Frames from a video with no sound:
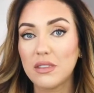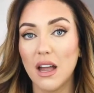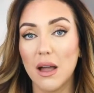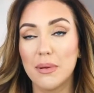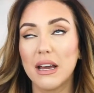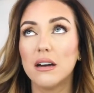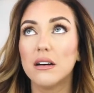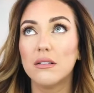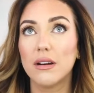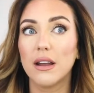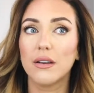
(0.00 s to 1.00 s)
I'd be like,
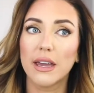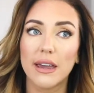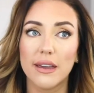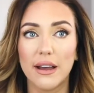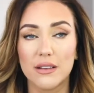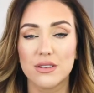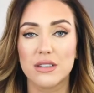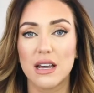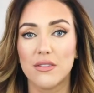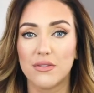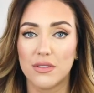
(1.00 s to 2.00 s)
oh right, okay, I'll just
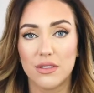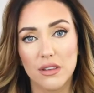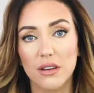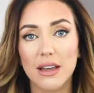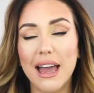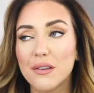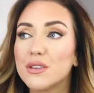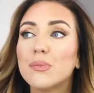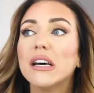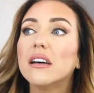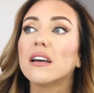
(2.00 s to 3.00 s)
have the cow's
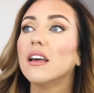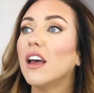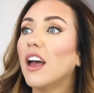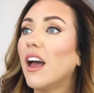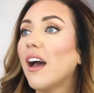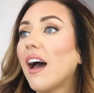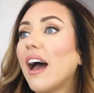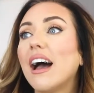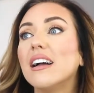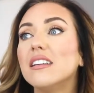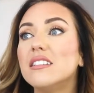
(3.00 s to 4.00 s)
milk.
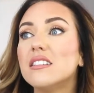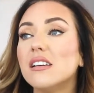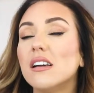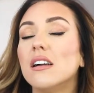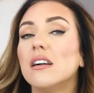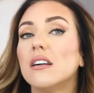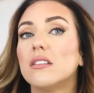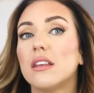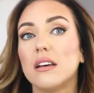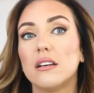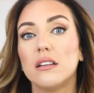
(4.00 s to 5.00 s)
And
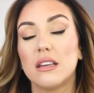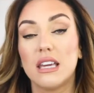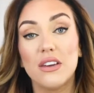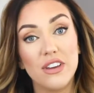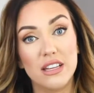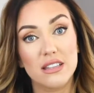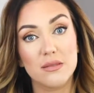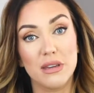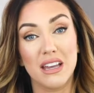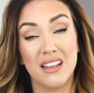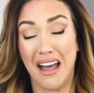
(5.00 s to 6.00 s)
they'll give it to
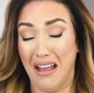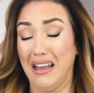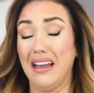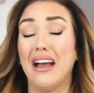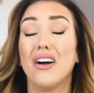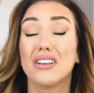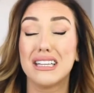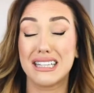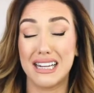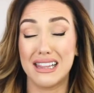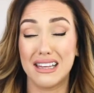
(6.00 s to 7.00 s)
me and
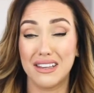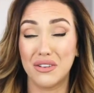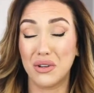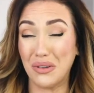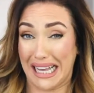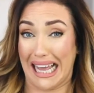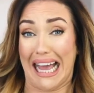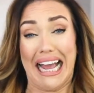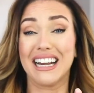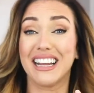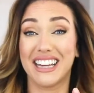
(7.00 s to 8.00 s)
honestly that you go
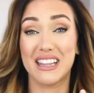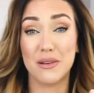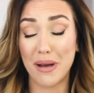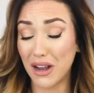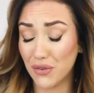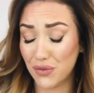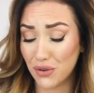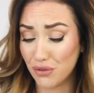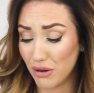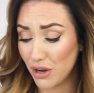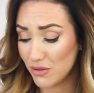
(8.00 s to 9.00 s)
like in the back of your
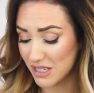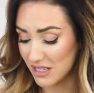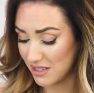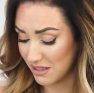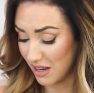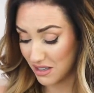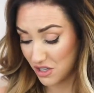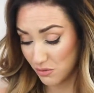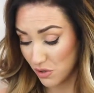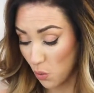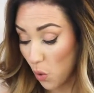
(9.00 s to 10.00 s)
throat is, I
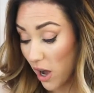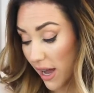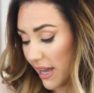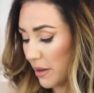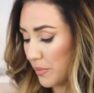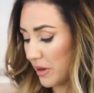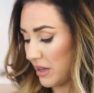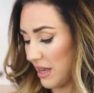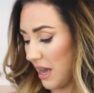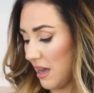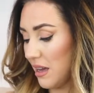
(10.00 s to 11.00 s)
don't know why, but
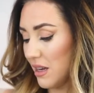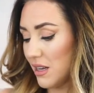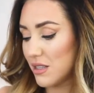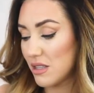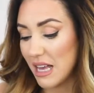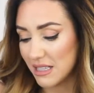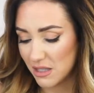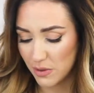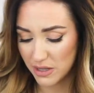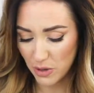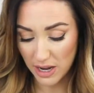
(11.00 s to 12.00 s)
yeah. So that's the
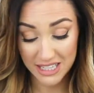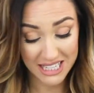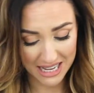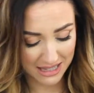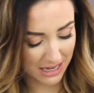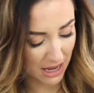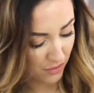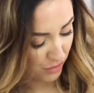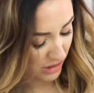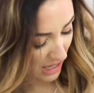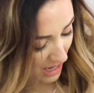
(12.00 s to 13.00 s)
one I tend to have
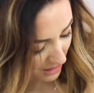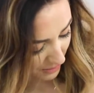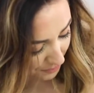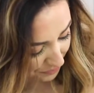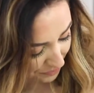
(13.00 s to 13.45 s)
with that.